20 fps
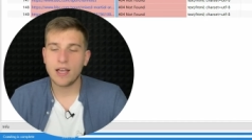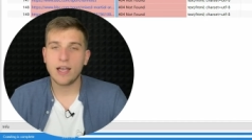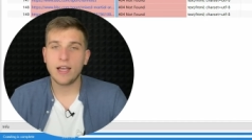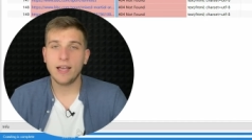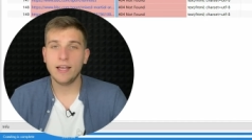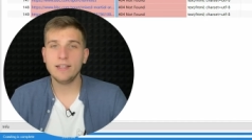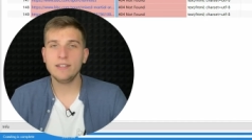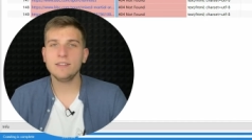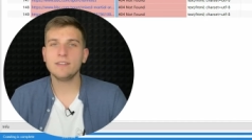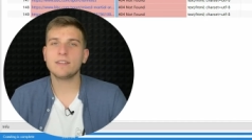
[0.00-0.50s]

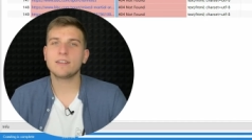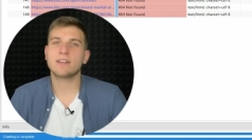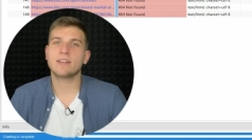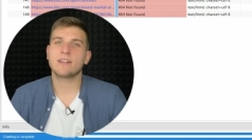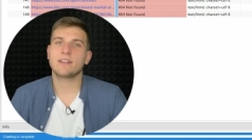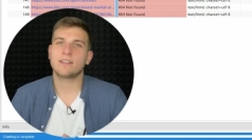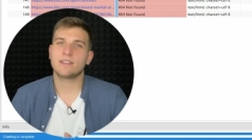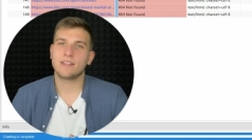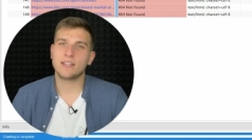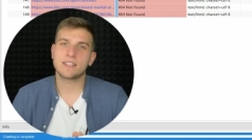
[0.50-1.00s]
And
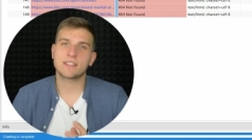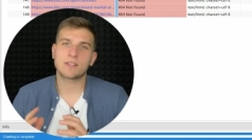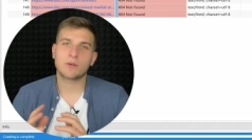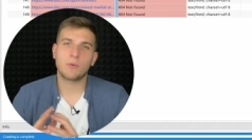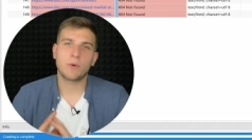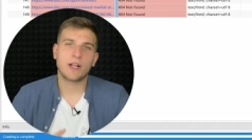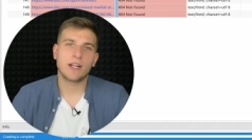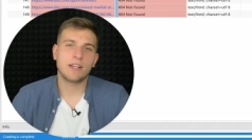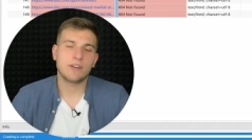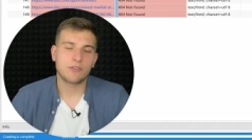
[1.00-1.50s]
let's
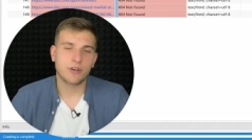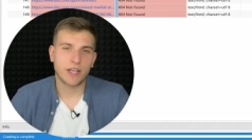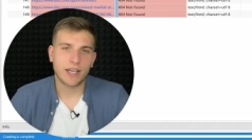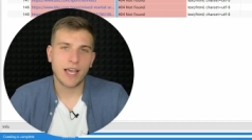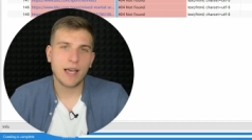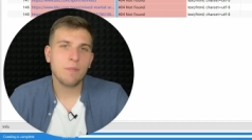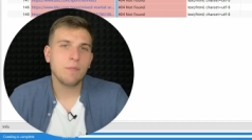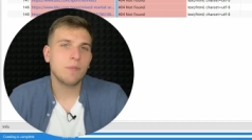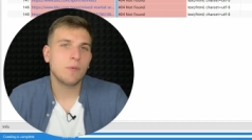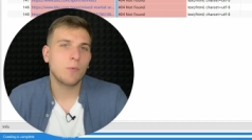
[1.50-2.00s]
quickly
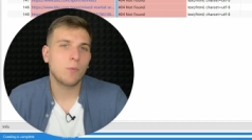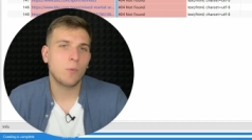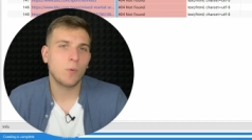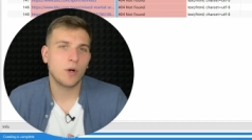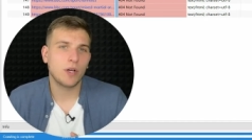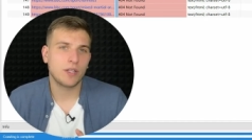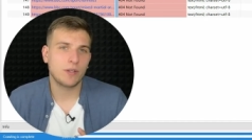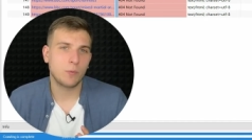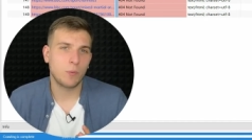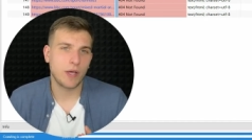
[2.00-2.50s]
recap
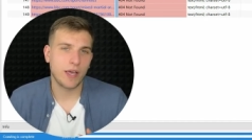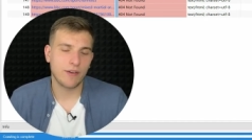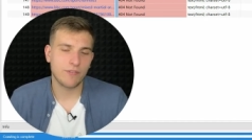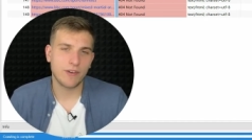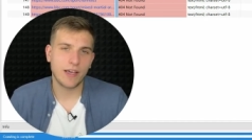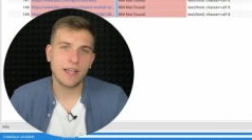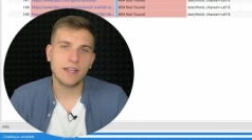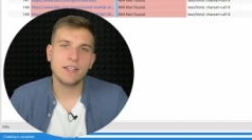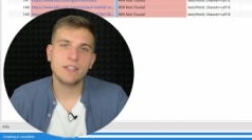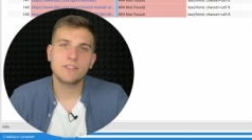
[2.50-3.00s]
what we have
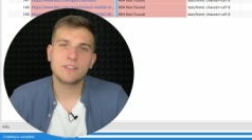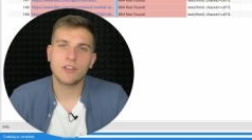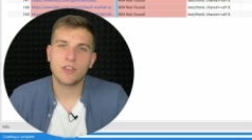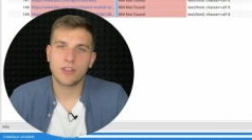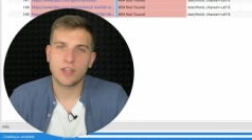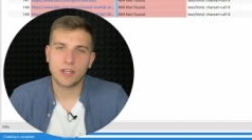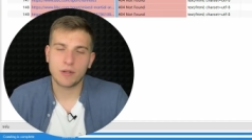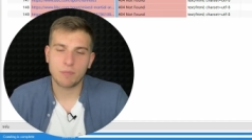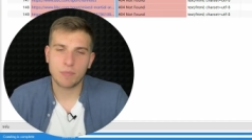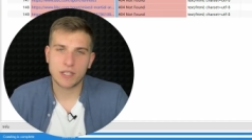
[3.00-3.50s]
added to
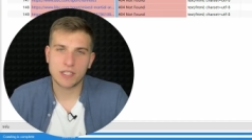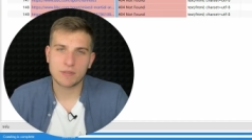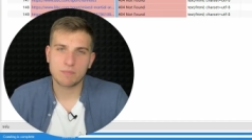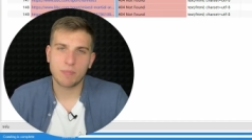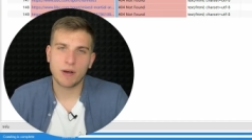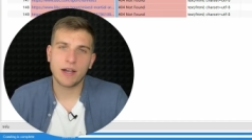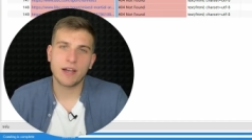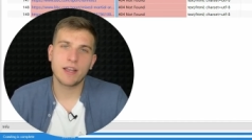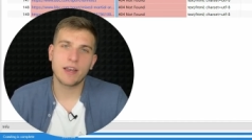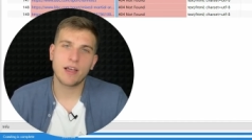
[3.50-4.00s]
the Netpeak
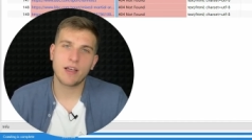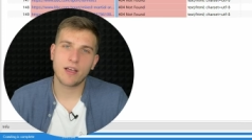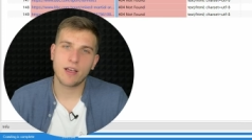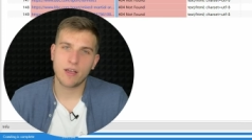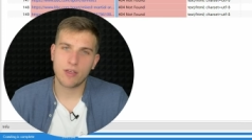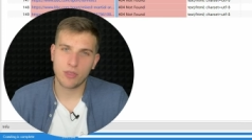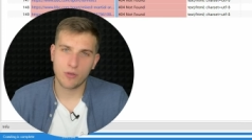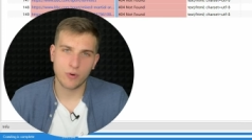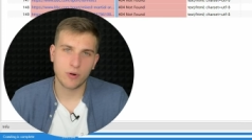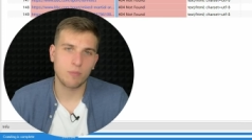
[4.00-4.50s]
Spider
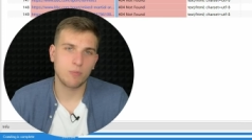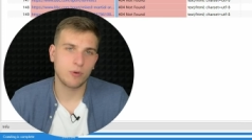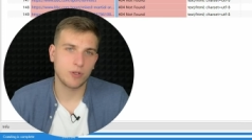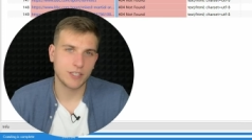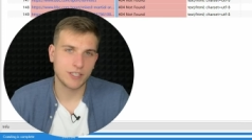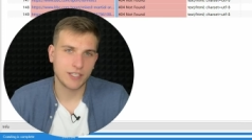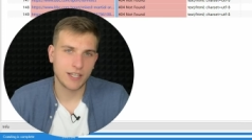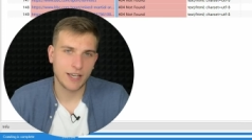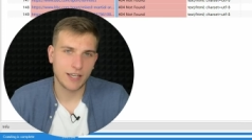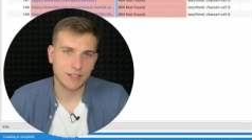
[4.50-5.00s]
three
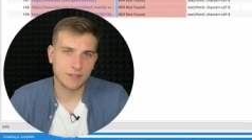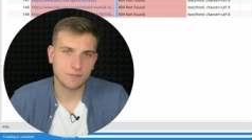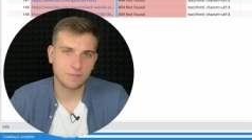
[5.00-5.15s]
point ten.